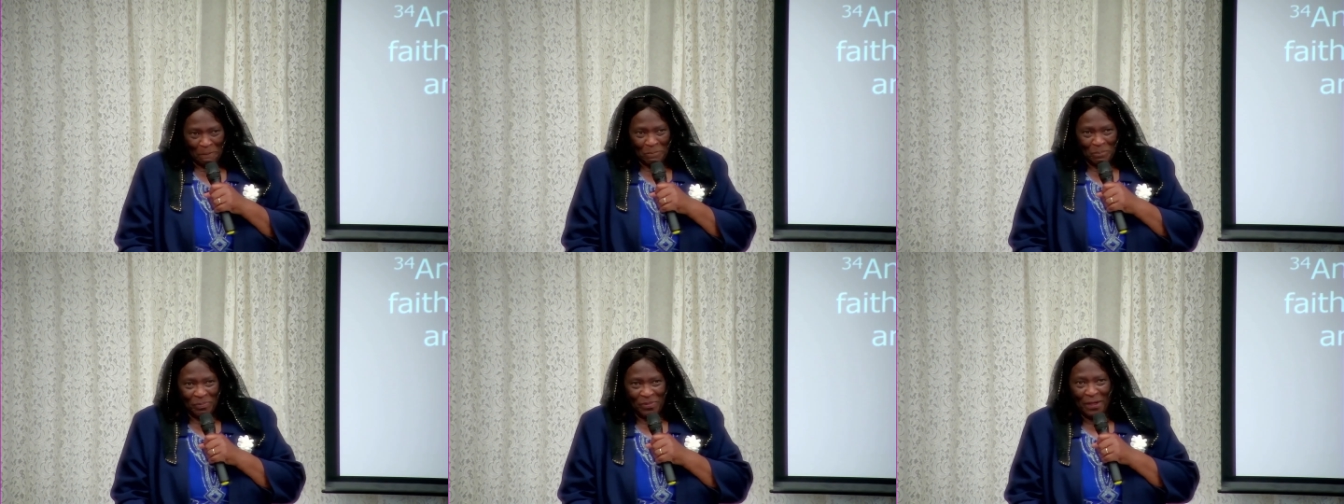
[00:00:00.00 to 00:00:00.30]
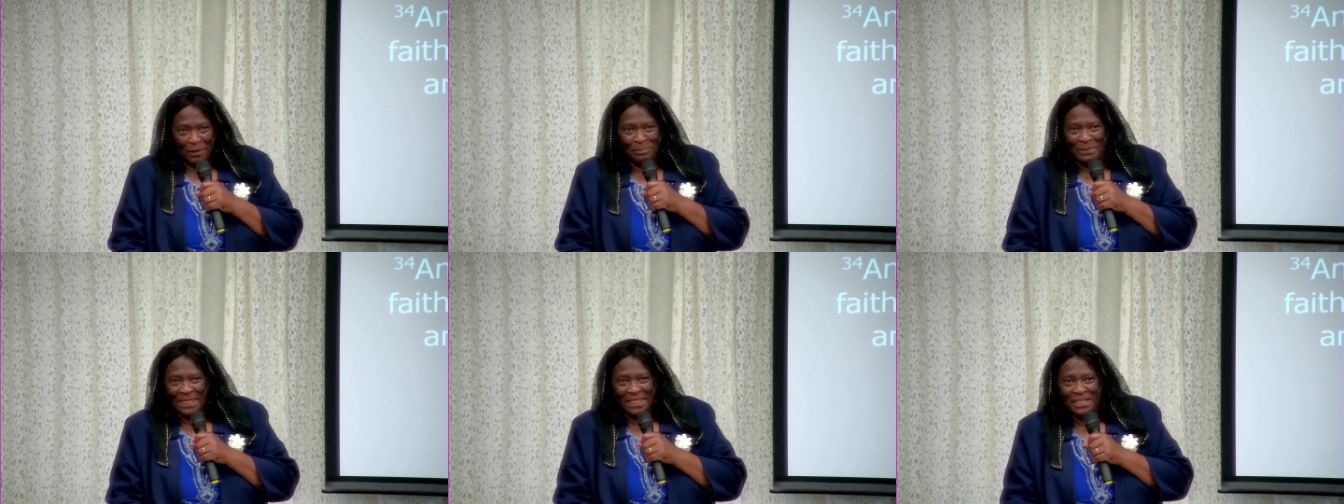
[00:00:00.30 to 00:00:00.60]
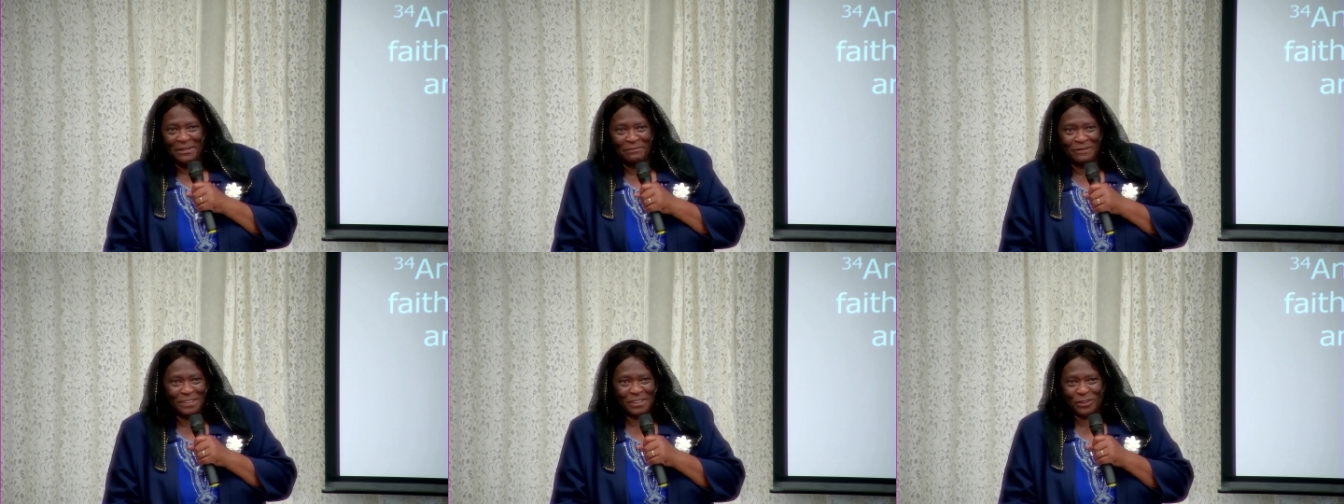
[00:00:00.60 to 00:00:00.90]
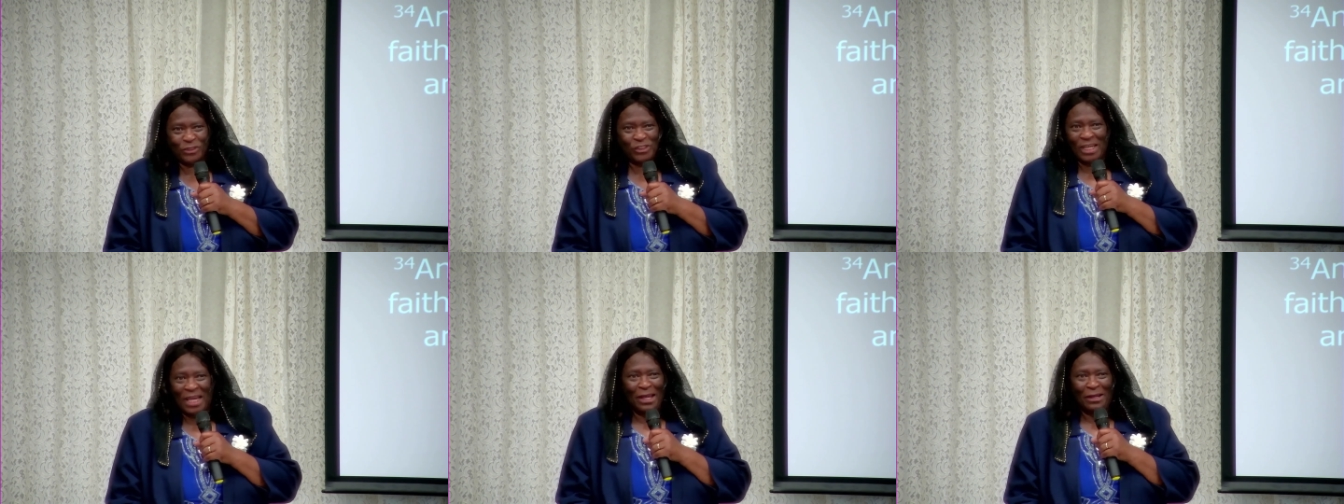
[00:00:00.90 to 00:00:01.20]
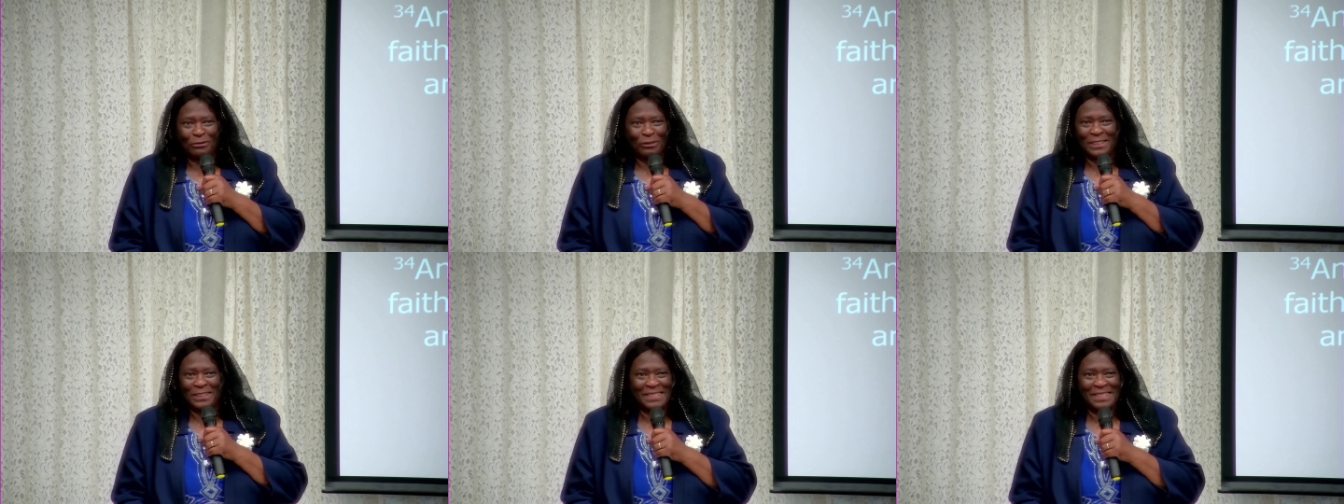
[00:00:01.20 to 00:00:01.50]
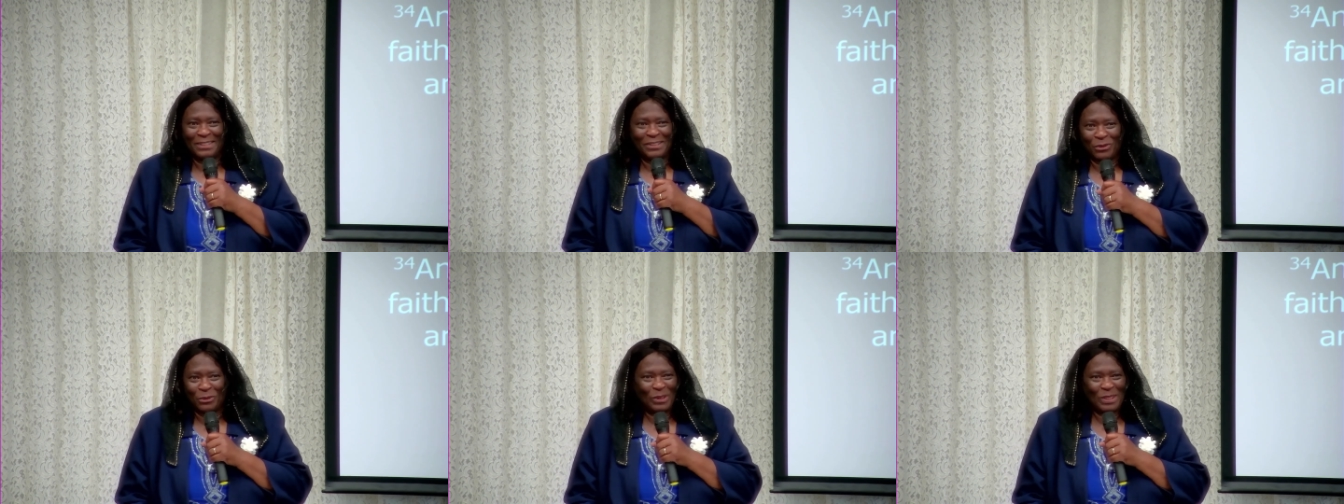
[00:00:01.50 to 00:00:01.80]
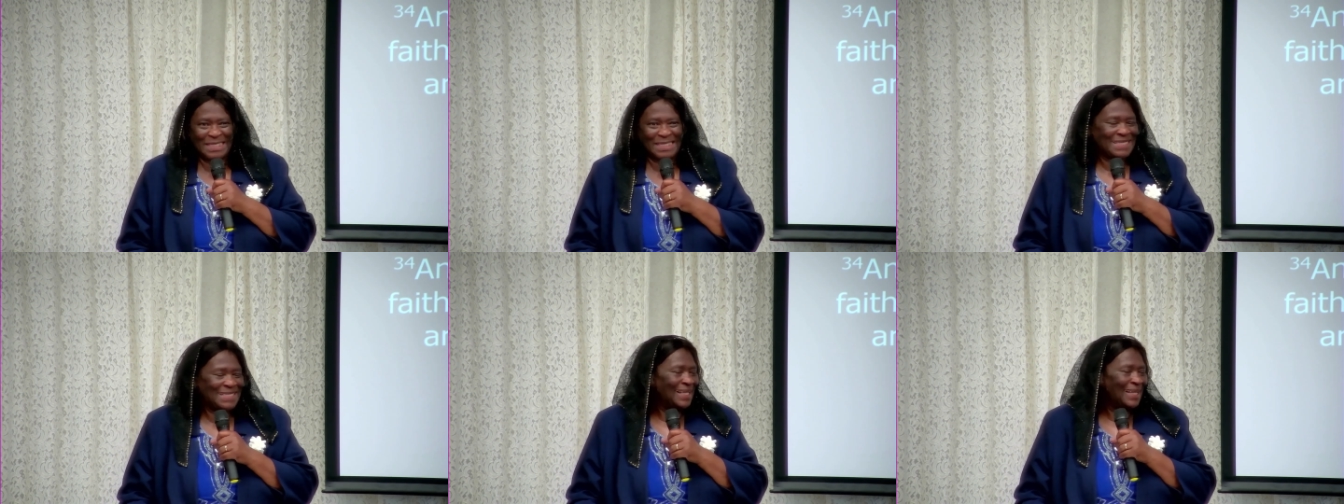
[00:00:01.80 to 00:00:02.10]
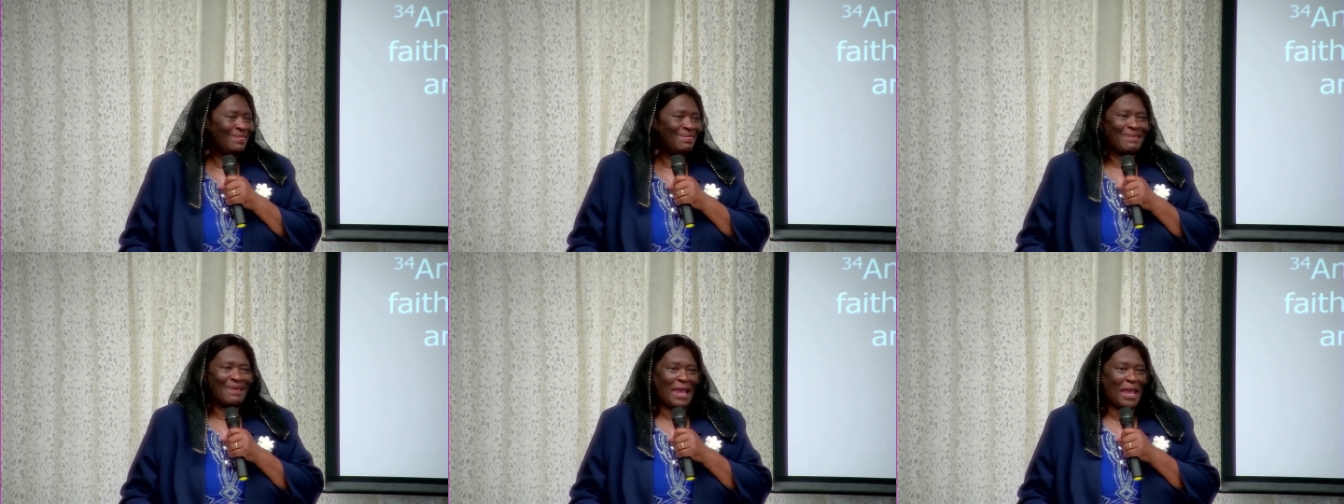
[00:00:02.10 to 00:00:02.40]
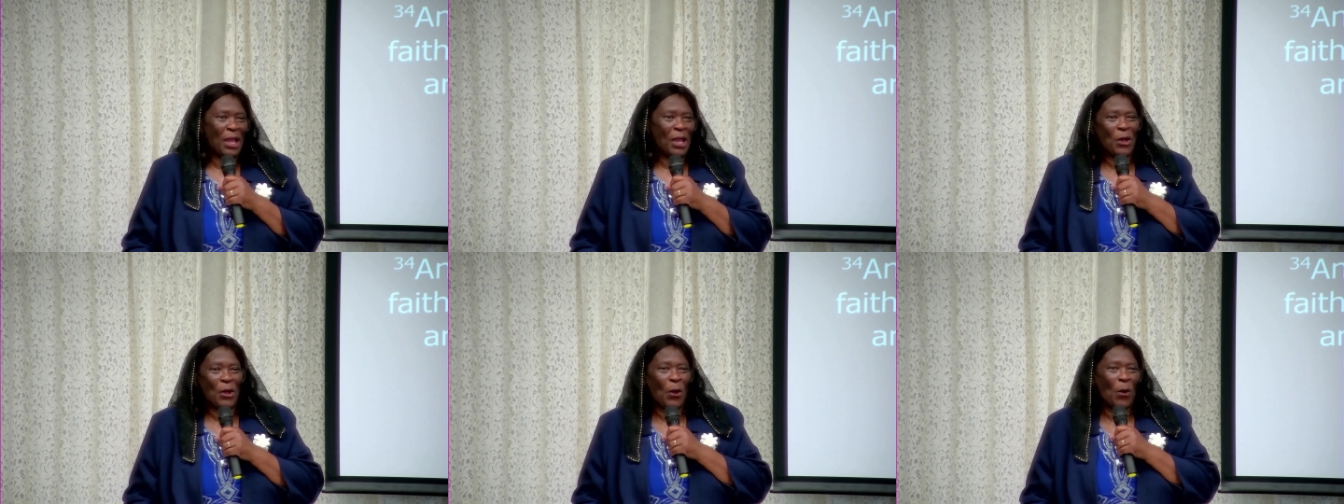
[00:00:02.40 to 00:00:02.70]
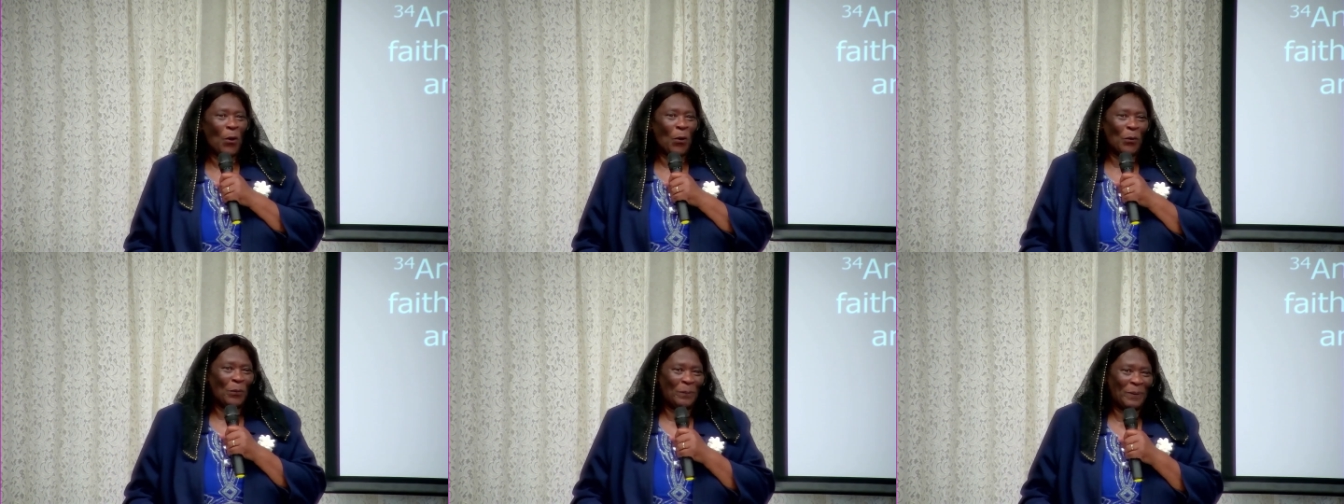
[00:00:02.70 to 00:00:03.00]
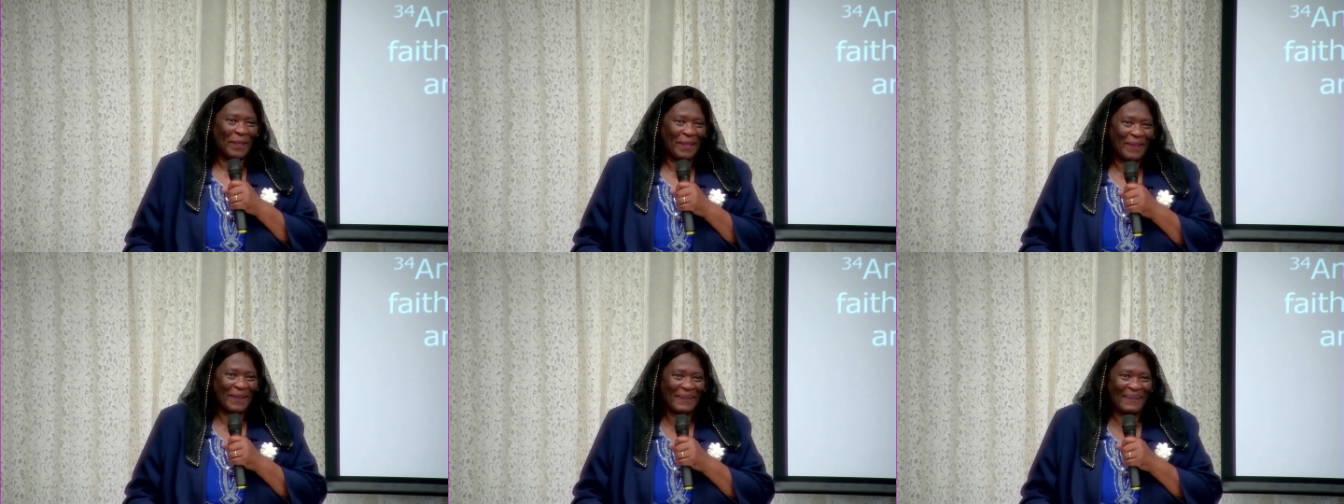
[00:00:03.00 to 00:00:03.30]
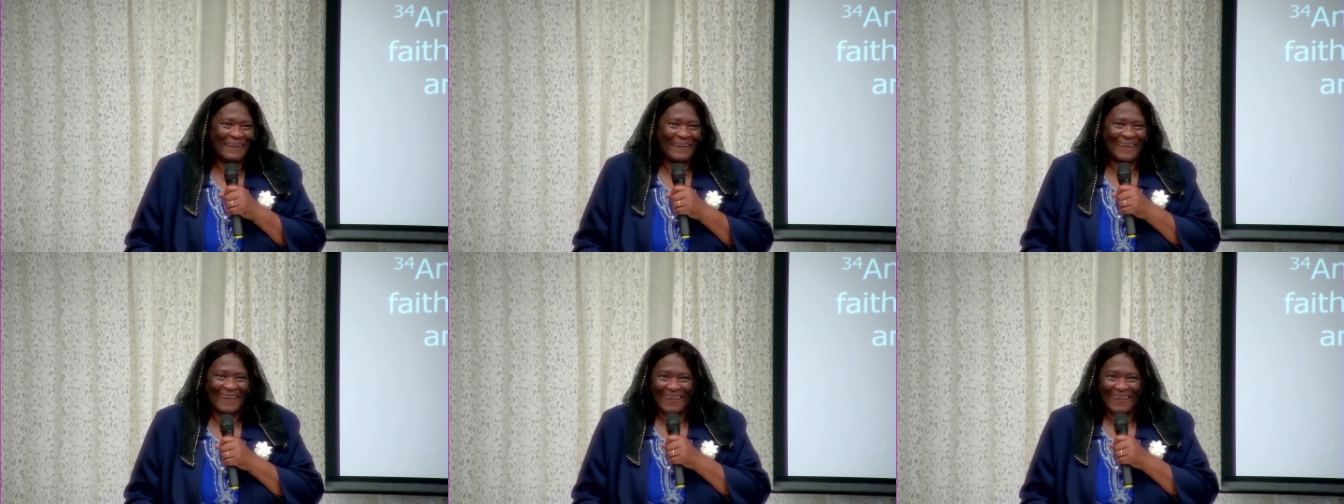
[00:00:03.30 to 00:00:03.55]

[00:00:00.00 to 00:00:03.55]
There are many of us Jairuses who are still there, hoping.